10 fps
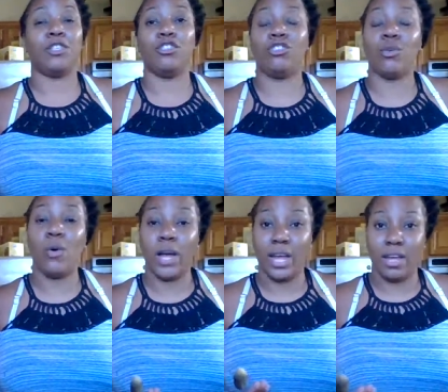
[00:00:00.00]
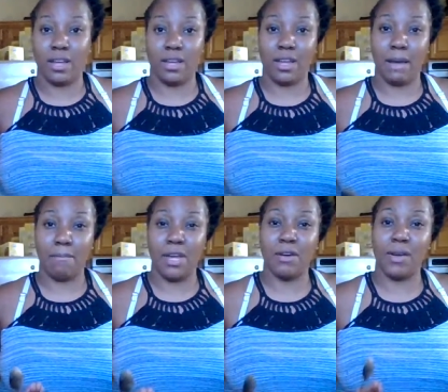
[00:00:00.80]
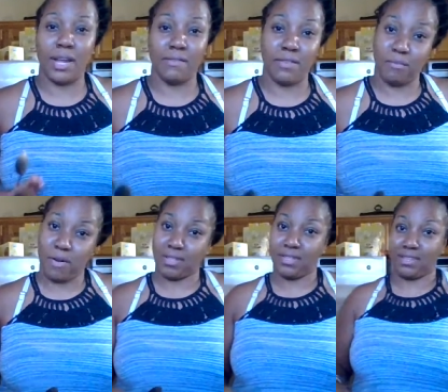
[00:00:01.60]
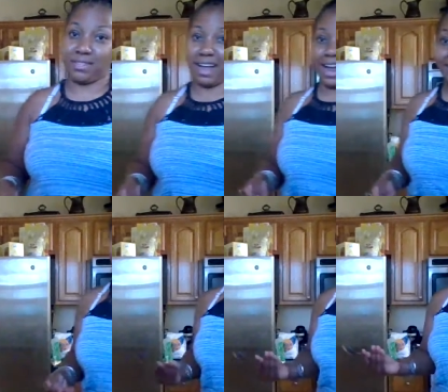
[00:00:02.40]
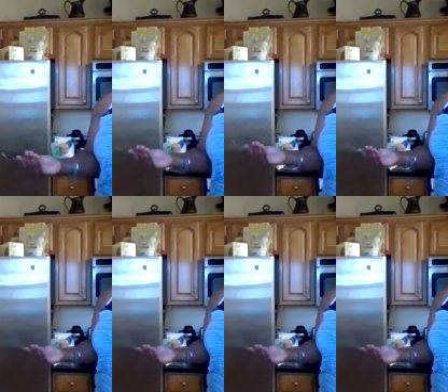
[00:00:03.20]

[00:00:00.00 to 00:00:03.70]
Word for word: joy and be creative in the process. All right, so this is me.